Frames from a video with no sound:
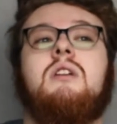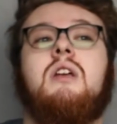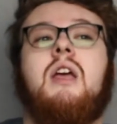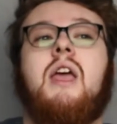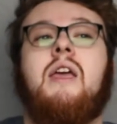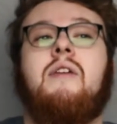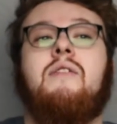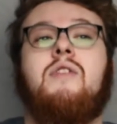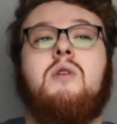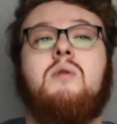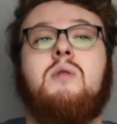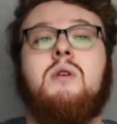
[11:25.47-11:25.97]

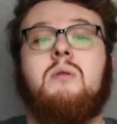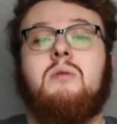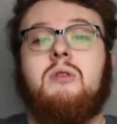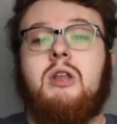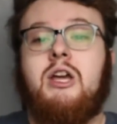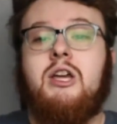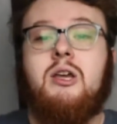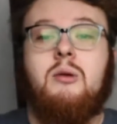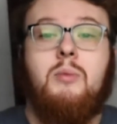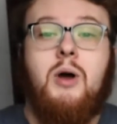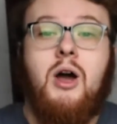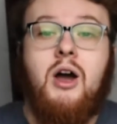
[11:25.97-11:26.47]
if you don't
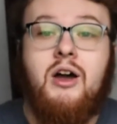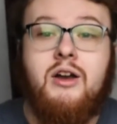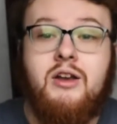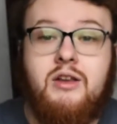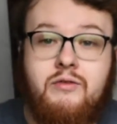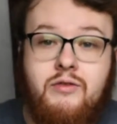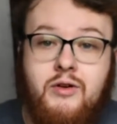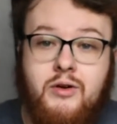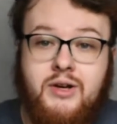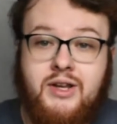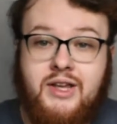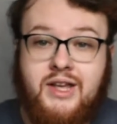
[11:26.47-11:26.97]
like a party,
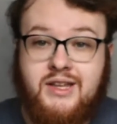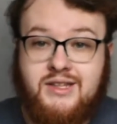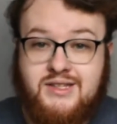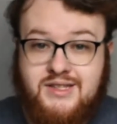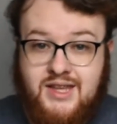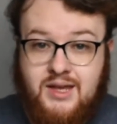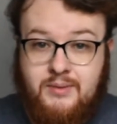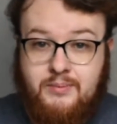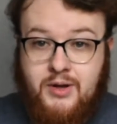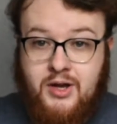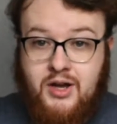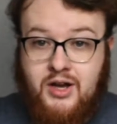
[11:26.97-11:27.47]
vote against
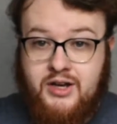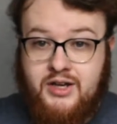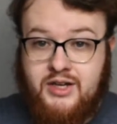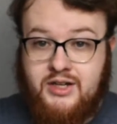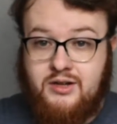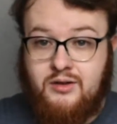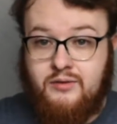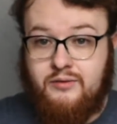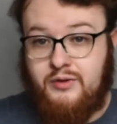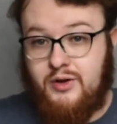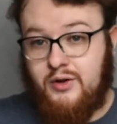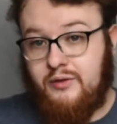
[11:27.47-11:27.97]
that party,
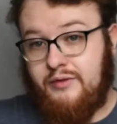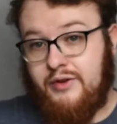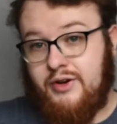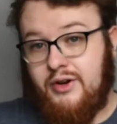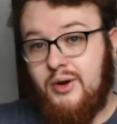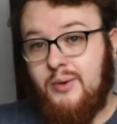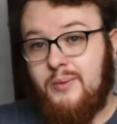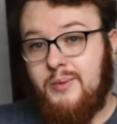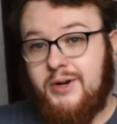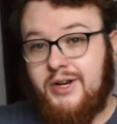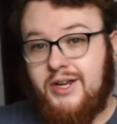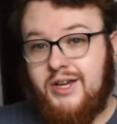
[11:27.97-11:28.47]
don't vote for
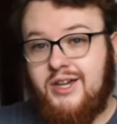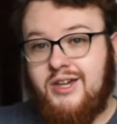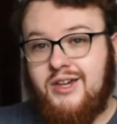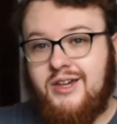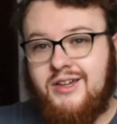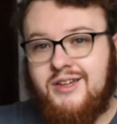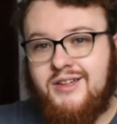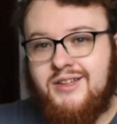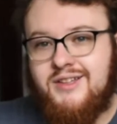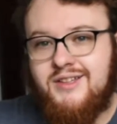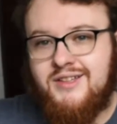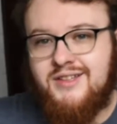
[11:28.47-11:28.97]
nobody.
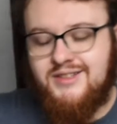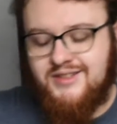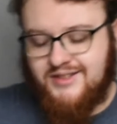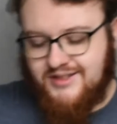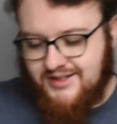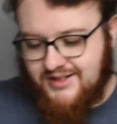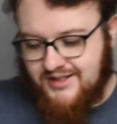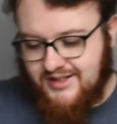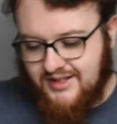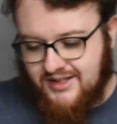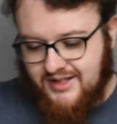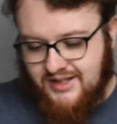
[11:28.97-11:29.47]

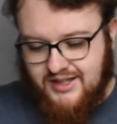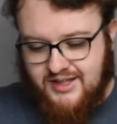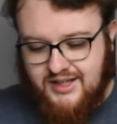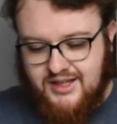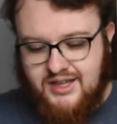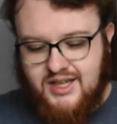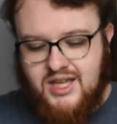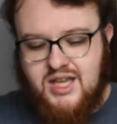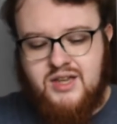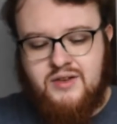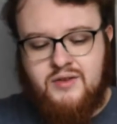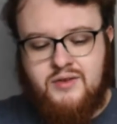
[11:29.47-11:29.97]

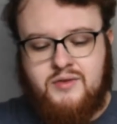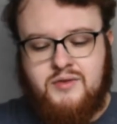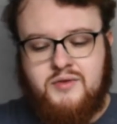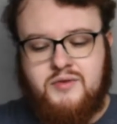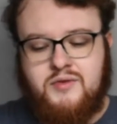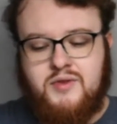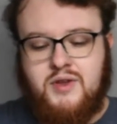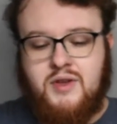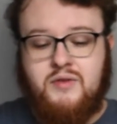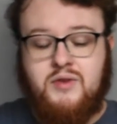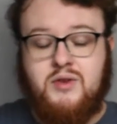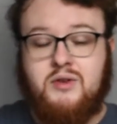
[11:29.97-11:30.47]

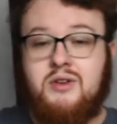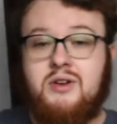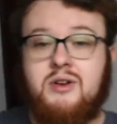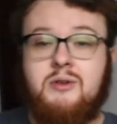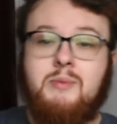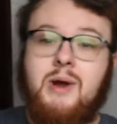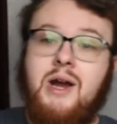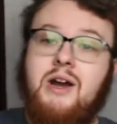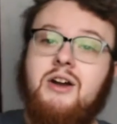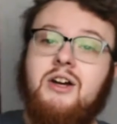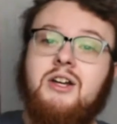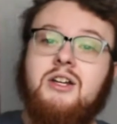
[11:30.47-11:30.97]
If you're in
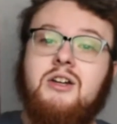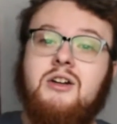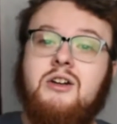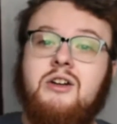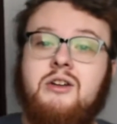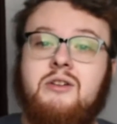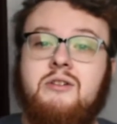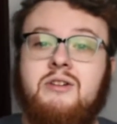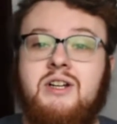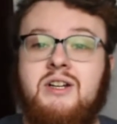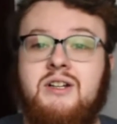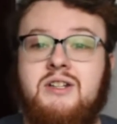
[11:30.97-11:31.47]
America and
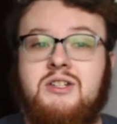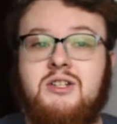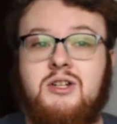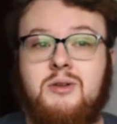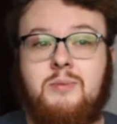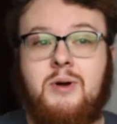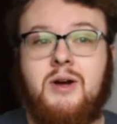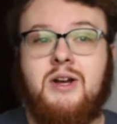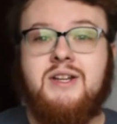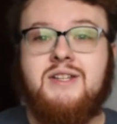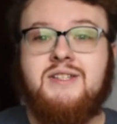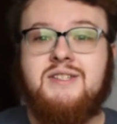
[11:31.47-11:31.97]
you're in a
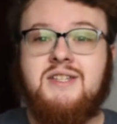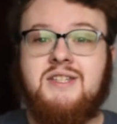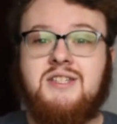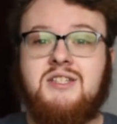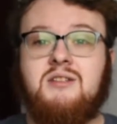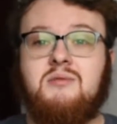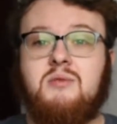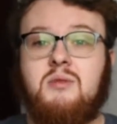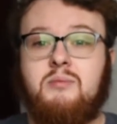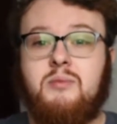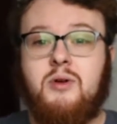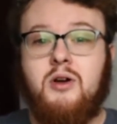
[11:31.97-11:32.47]
two-party
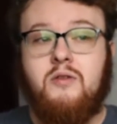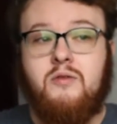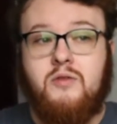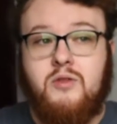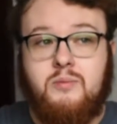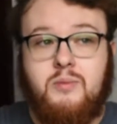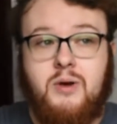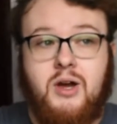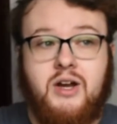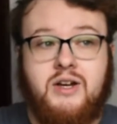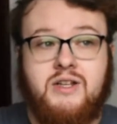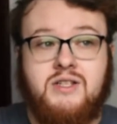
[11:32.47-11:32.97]
system and both of the
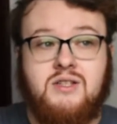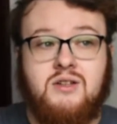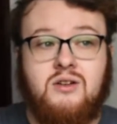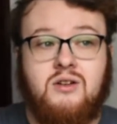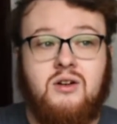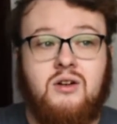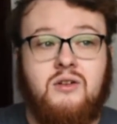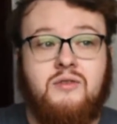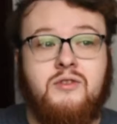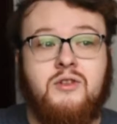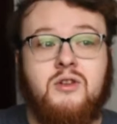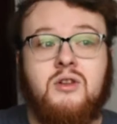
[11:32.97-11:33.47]
parties are
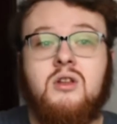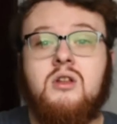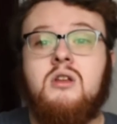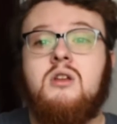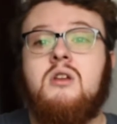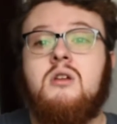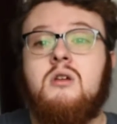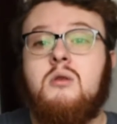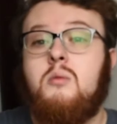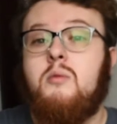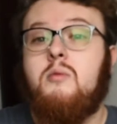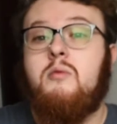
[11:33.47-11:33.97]
awful,
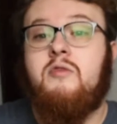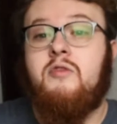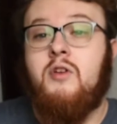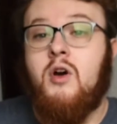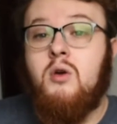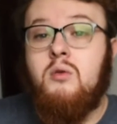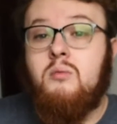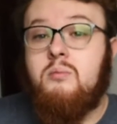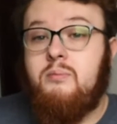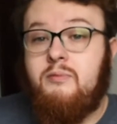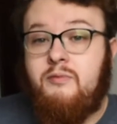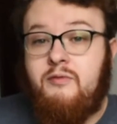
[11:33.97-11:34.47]

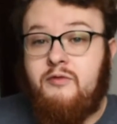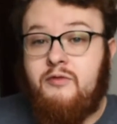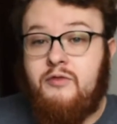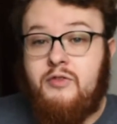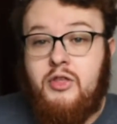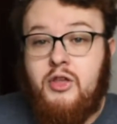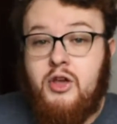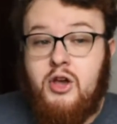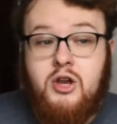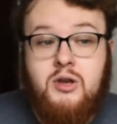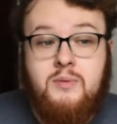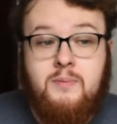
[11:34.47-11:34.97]
vote
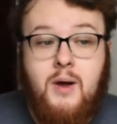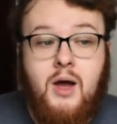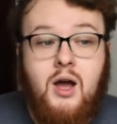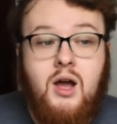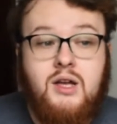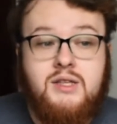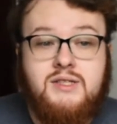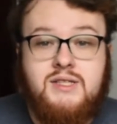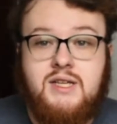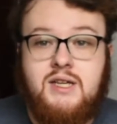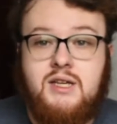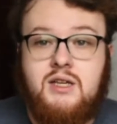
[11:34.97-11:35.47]
third
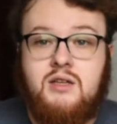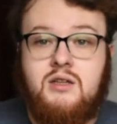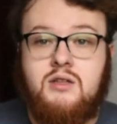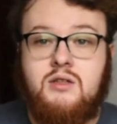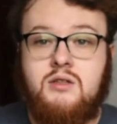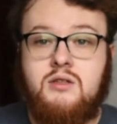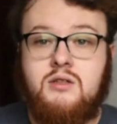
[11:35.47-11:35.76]
party.